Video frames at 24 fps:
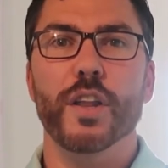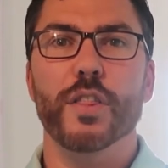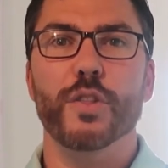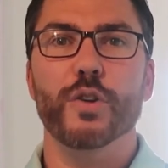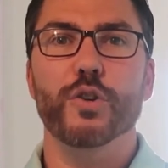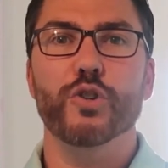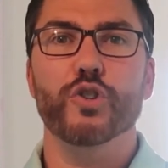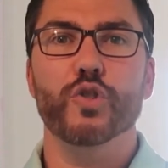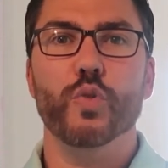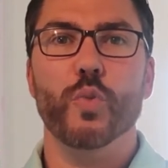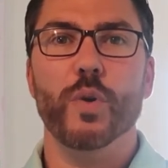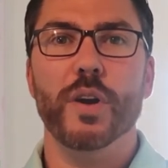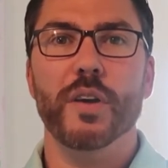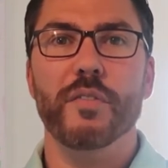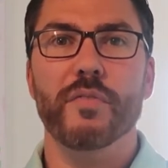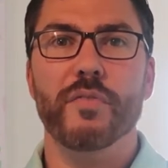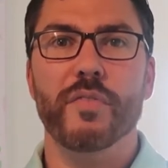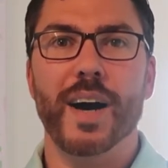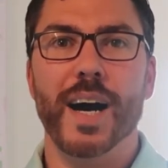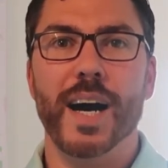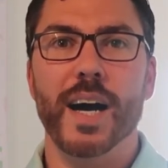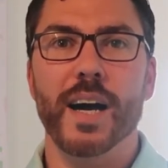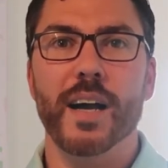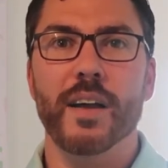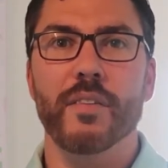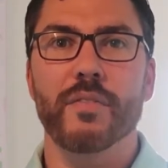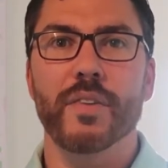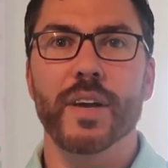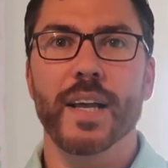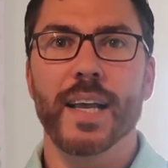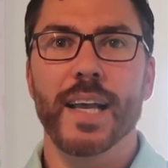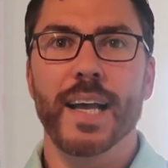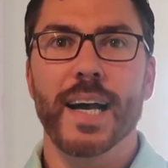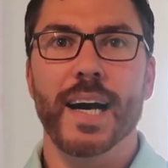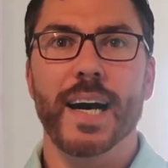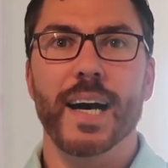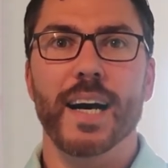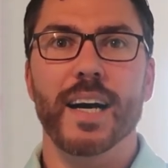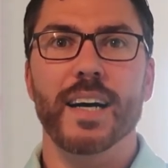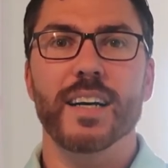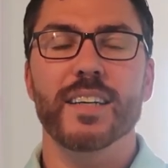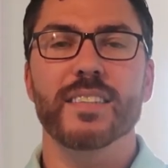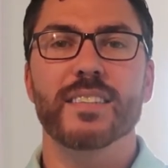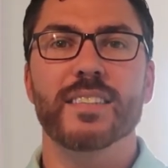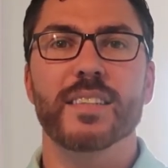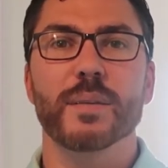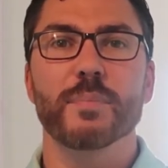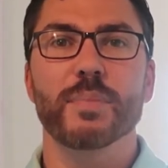through 25
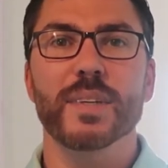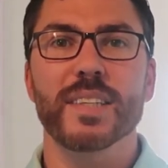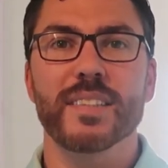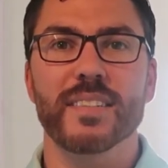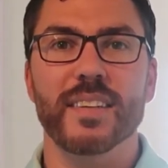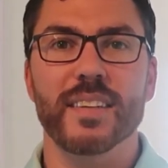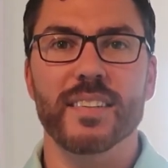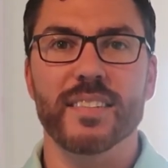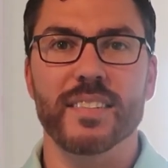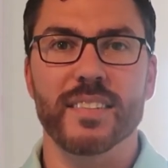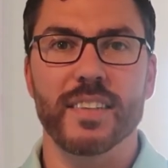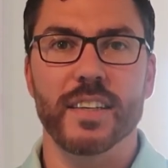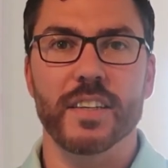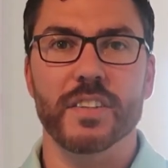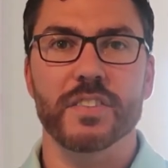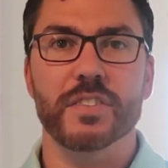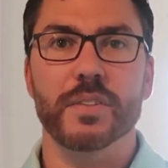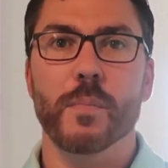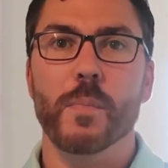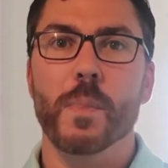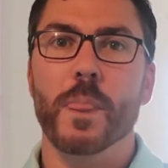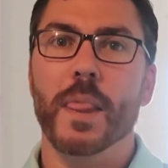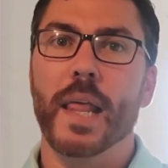simply says this: